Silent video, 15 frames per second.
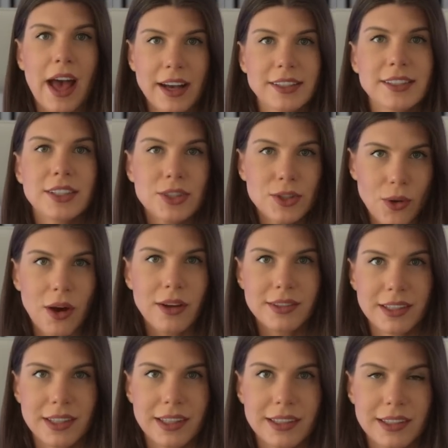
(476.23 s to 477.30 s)
access
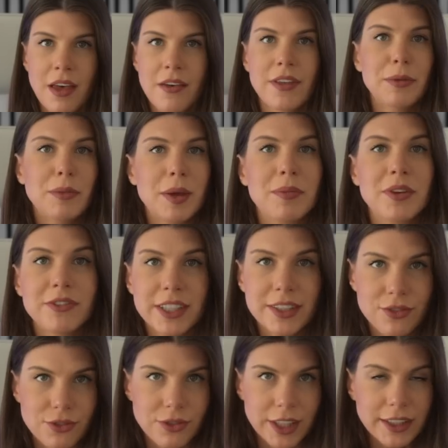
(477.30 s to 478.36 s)
content that may be
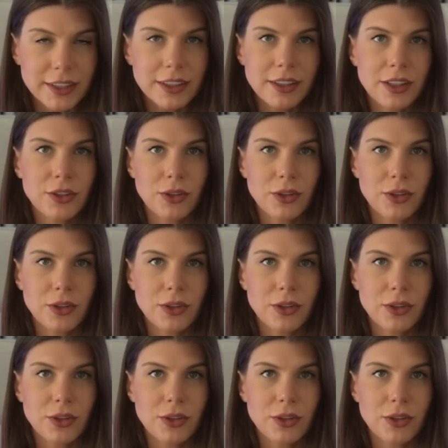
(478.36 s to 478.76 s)
restricted